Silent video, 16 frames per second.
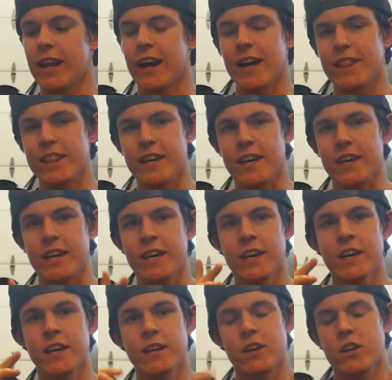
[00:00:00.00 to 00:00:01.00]
And I think,
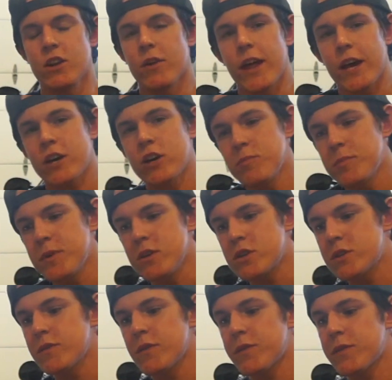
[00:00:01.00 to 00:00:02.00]
you know, that could be
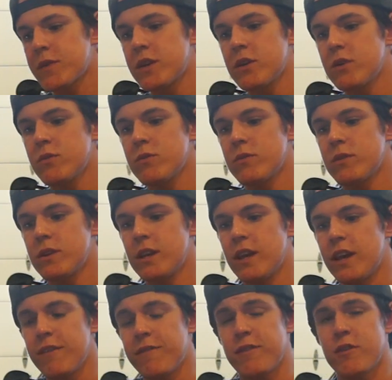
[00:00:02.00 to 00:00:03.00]
useful for you
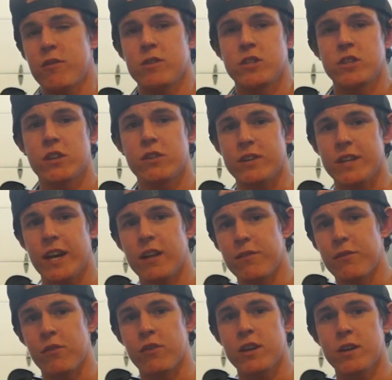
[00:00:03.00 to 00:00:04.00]
if you're in Southern
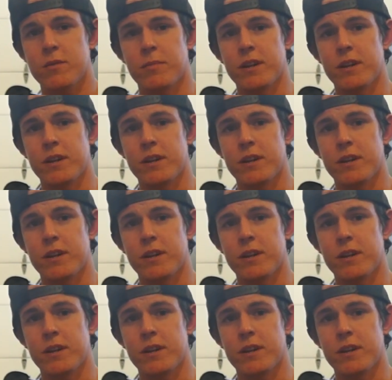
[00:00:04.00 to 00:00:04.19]
California,